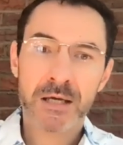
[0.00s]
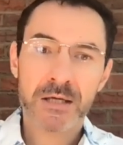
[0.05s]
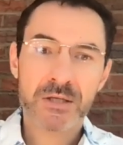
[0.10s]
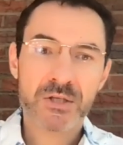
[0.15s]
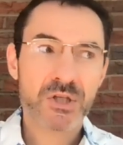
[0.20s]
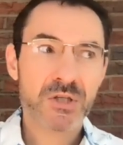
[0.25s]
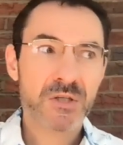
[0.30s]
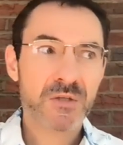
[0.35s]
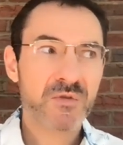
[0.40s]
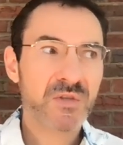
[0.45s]

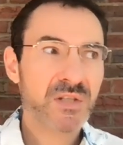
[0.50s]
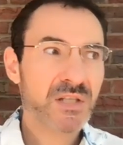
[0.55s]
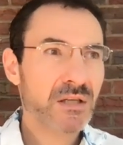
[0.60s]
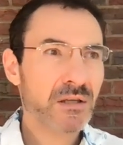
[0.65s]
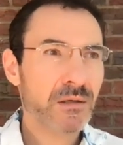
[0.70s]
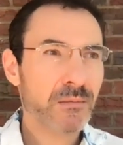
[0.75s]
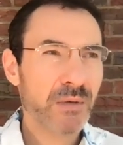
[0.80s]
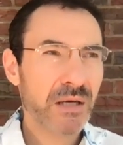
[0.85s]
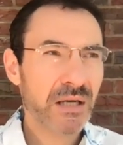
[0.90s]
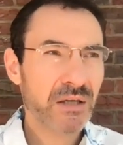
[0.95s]
She's seen
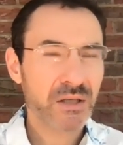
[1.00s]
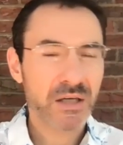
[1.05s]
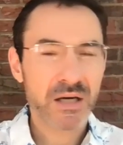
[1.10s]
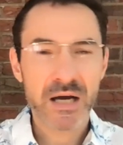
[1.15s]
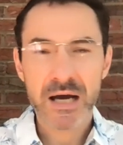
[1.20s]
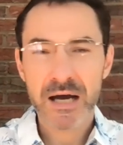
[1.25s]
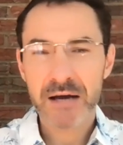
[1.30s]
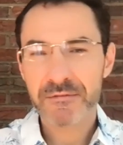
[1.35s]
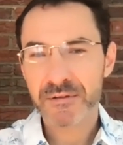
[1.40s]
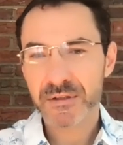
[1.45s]
about a
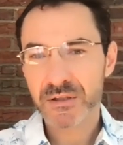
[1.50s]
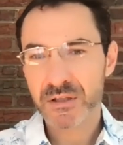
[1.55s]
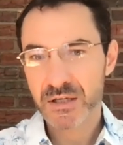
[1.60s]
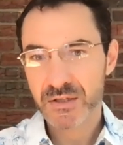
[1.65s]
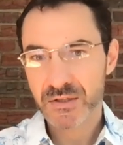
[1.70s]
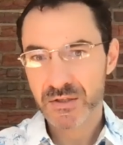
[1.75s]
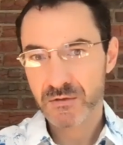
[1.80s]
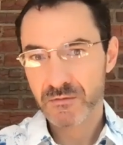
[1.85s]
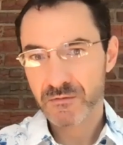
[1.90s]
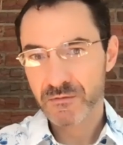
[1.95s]
half a
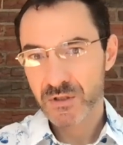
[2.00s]
dozen